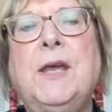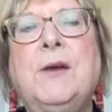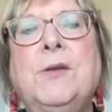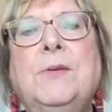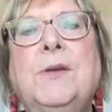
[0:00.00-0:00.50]

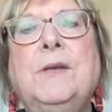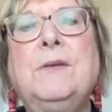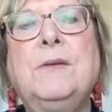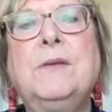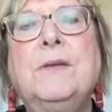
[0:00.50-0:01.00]
care unit
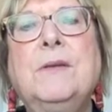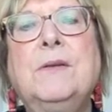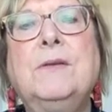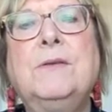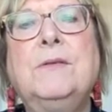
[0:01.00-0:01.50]

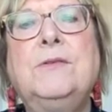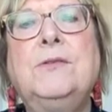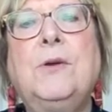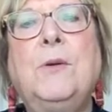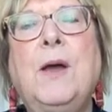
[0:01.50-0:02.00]

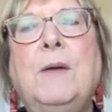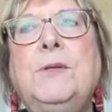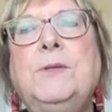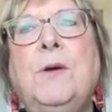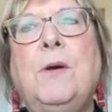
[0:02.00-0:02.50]
so I
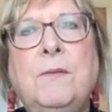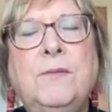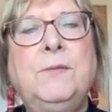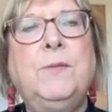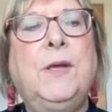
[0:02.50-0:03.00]
was
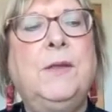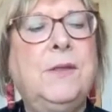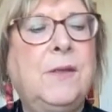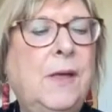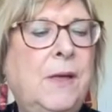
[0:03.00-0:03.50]
often
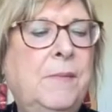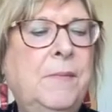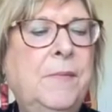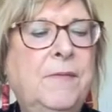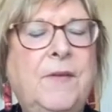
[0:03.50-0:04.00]
with
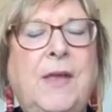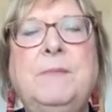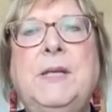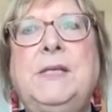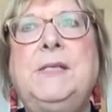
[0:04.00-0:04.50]
um,
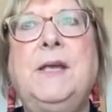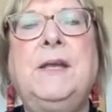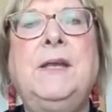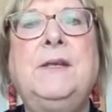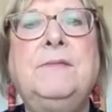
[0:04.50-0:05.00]
families
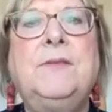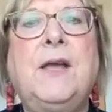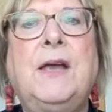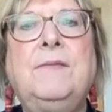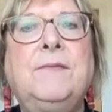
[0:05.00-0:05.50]
at end of
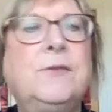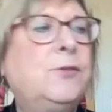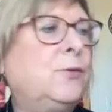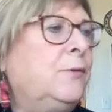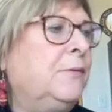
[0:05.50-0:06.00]
life for
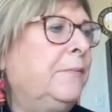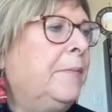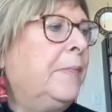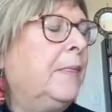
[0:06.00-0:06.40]
children.